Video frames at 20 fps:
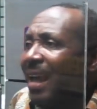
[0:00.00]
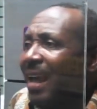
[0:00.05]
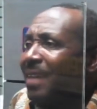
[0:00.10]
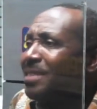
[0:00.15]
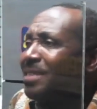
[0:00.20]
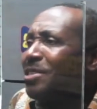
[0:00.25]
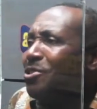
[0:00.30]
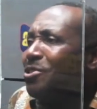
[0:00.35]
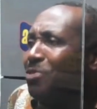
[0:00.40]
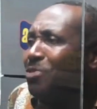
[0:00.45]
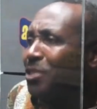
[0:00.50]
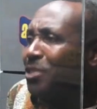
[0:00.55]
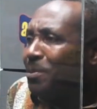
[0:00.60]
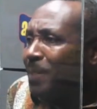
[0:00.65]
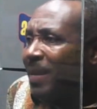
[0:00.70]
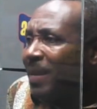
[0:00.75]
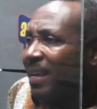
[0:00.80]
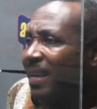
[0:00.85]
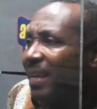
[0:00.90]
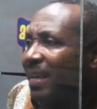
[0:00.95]
excuse
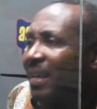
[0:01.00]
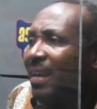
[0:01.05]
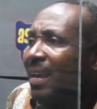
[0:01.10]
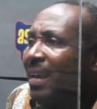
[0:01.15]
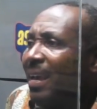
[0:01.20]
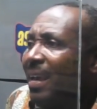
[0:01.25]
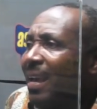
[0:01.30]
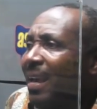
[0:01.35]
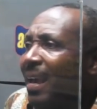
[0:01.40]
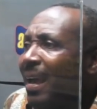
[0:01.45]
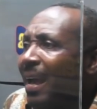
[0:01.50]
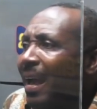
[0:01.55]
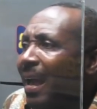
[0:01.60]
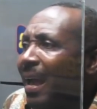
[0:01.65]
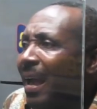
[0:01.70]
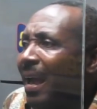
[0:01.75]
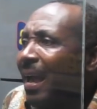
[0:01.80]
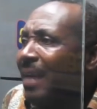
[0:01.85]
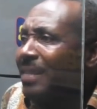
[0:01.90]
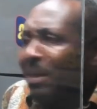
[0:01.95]
be
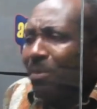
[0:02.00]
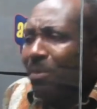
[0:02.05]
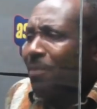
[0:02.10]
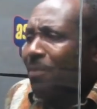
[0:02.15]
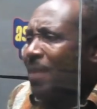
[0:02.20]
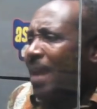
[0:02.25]
some of the